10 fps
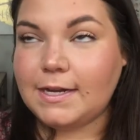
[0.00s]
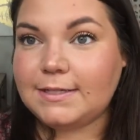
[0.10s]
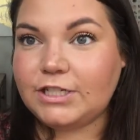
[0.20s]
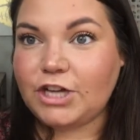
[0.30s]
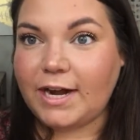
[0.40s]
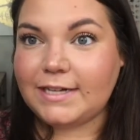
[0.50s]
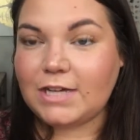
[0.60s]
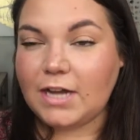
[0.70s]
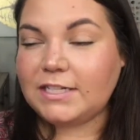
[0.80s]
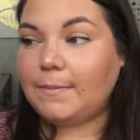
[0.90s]
Shannon
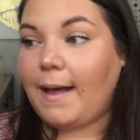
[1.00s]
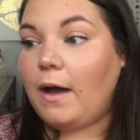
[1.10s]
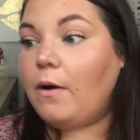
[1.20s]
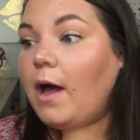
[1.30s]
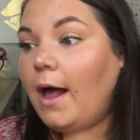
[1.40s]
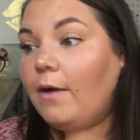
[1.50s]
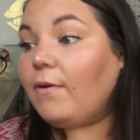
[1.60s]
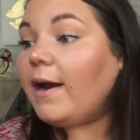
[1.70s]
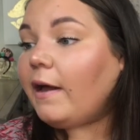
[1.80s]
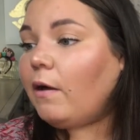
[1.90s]
talked about uh,
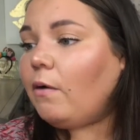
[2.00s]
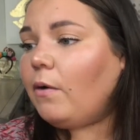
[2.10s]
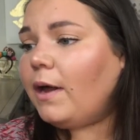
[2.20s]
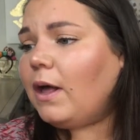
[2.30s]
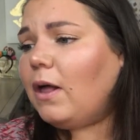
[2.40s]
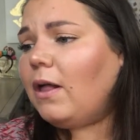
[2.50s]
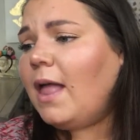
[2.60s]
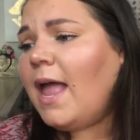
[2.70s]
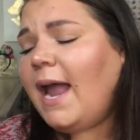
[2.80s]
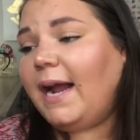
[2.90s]
retinol oil,
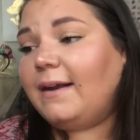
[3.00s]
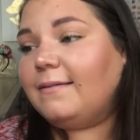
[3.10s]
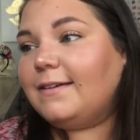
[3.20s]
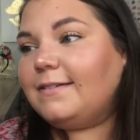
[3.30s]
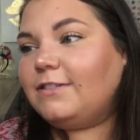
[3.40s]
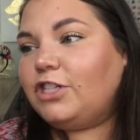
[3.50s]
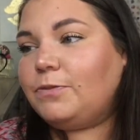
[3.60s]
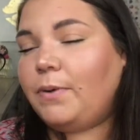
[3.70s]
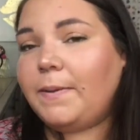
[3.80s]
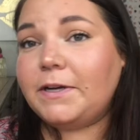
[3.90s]
and she
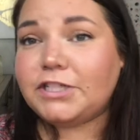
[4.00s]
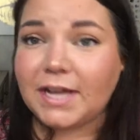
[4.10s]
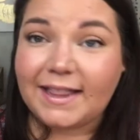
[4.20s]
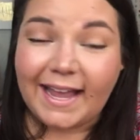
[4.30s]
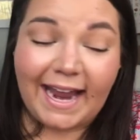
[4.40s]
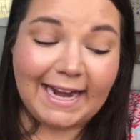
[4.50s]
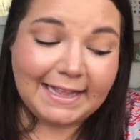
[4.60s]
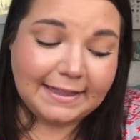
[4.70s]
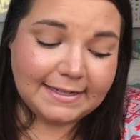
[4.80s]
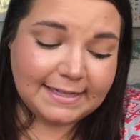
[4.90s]
pretty much said like
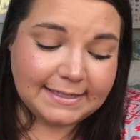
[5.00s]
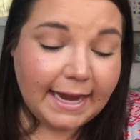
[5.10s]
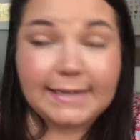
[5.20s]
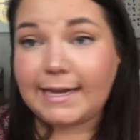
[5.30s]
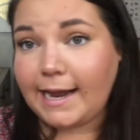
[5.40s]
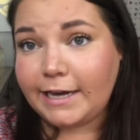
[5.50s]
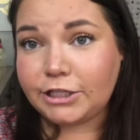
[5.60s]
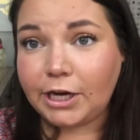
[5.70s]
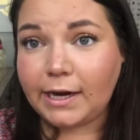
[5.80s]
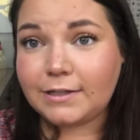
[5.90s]
anything that says
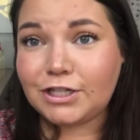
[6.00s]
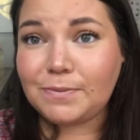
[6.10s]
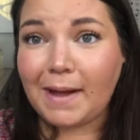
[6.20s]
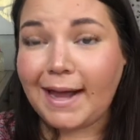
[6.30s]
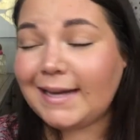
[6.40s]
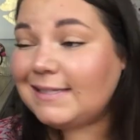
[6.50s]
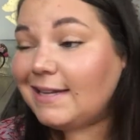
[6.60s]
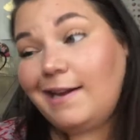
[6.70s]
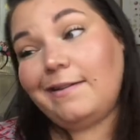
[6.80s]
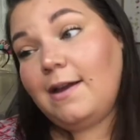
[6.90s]
anti-aging she buys,
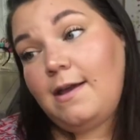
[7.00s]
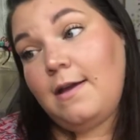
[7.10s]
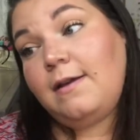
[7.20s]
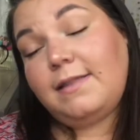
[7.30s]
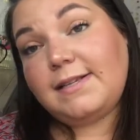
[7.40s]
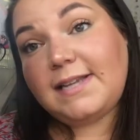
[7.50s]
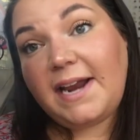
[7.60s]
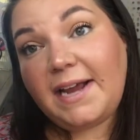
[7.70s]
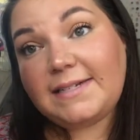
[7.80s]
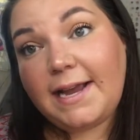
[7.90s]
and this said
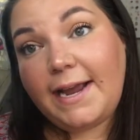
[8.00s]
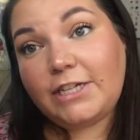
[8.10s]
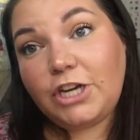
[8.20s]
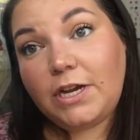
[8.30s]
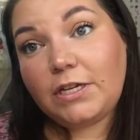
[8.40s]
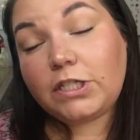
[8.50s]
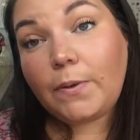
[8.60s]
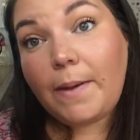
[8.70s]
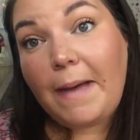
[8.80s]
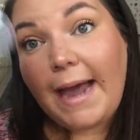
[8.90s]
anti-aging,
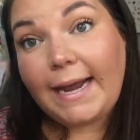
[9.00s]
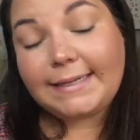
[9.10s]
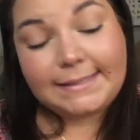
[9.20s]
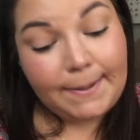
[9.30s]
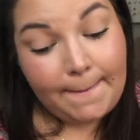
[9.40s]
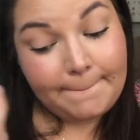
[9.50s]
so I bought it.